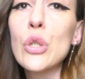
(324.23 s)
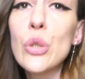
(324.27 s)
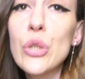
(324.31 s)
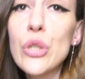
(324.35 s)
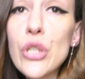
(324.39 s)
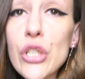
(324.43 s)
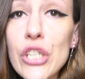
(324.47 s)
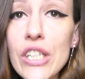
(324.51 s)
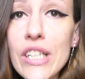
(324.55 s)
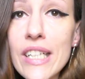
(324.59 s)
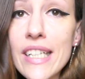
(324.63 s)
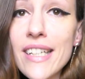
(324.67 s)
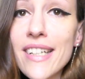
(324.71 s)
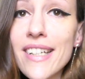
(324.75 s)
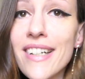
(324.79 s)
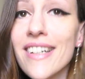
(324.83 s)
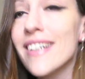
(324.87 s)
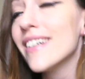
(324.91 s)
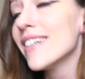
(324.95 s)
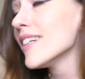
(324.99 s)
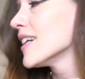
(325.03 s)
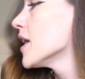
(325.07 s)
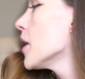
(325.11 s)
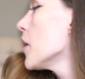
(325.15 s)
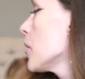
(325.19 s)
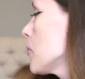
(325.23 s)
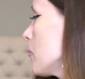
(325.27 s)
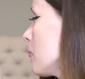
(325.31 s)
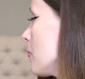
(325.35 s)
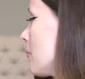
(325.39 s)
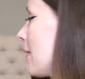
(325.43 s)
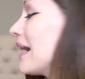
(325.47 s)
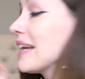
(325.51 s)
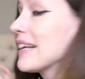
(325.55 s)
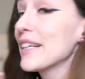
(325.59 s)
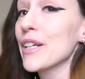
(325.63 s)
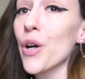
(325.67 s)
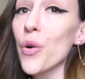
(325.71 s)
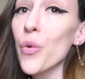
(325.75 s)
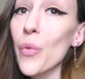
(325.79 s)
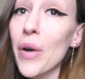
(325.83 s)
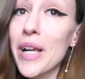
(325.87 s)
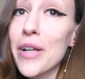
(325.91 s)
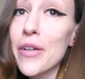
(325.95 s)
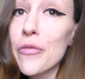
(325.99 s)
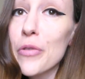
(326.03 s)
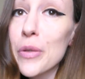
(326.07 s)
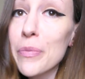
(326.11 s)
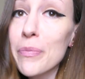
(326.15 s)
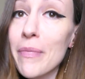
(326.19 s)
Gucci. Might go
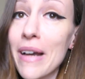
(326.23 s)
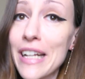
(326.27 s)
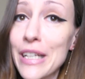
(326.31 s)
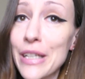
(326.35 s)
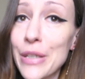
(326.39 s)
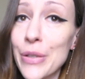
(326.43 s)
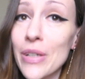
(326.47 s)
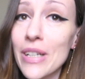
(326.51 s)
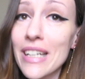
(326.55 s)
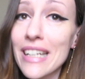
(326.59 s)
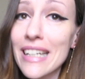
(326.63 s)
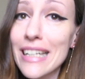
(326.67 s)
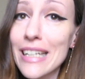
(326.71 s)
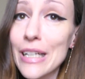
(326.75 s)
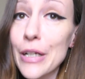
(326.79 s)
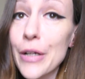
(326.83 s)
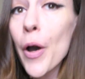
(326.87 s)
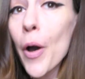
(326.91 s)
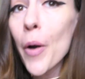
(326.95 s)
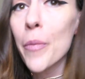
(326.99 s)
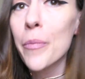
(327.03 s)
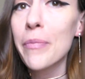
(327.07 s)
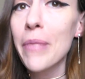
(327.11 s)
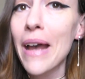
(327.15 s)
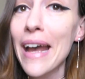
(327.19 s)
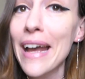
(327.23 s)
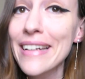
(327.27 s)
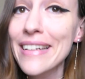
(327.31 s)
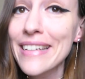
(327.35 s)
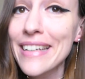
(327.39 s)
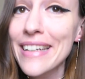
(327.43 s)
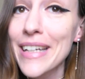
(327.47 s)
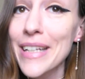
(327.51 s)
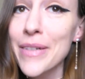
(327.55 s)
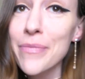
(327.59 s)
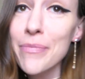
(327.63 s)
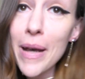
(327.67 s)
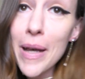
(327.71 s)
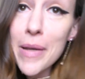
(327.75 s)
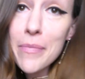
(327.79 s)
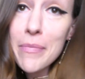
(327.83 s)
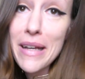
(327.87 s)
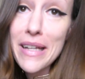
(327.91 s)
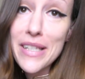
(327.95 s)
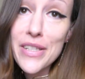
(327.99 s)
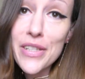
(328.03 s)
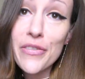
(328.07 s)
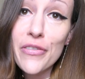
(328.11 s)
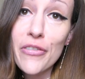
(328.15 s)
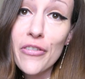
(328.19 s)
well with my new little companion, my
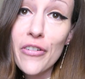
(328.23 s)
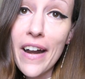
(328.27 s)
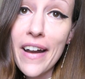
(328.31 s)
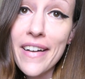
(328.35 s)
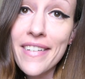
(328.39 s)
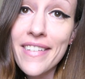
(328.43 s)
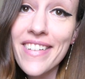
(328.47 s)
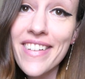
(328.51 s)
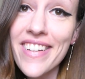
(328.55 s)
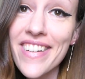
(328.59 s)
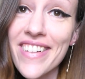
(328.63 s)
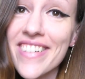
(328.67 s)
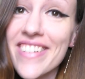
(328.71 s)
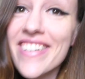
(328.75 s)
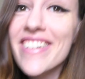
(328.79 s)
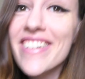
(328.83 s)
best friend,